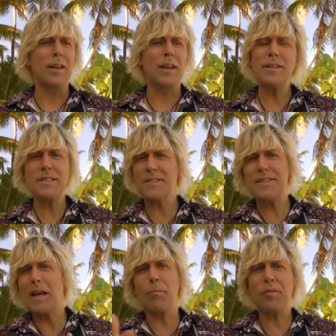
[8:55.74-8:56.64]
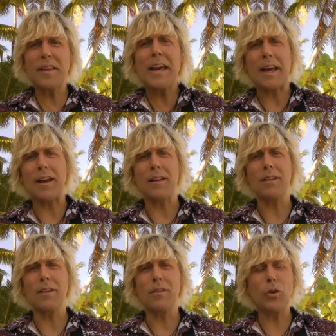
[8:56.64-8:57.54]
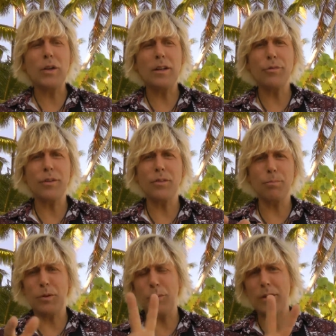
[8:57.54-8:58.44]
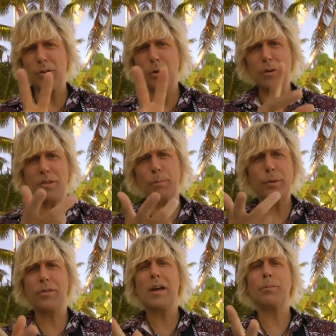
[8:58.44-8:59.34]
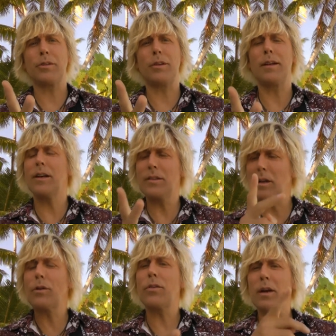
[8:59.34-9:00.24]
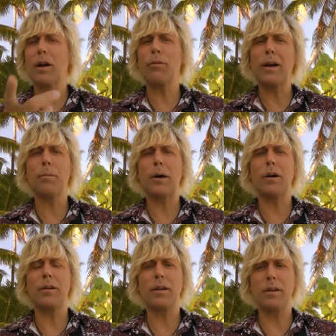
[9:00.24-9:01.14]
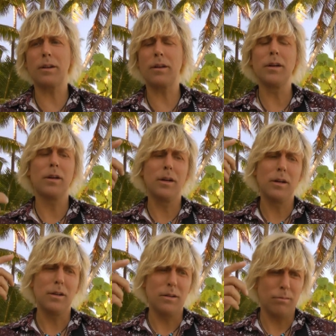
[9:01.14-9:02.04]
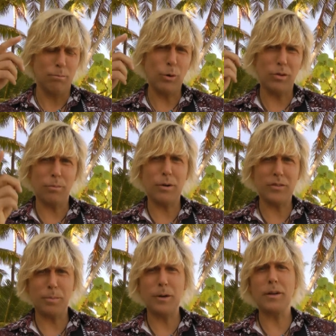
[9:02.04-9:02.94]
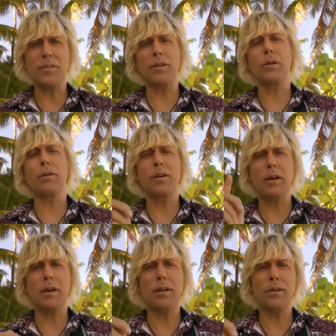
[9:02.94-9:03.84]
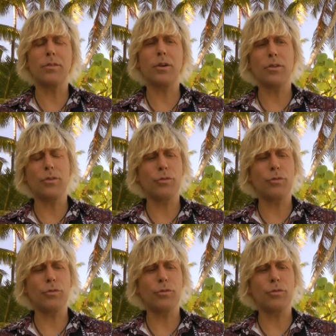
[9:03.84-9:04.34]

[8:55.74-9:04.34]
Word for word: And it's the same thing. The only difference between the two is the perception, and that's another thing I write about in both The Prosperity Secret and Instructions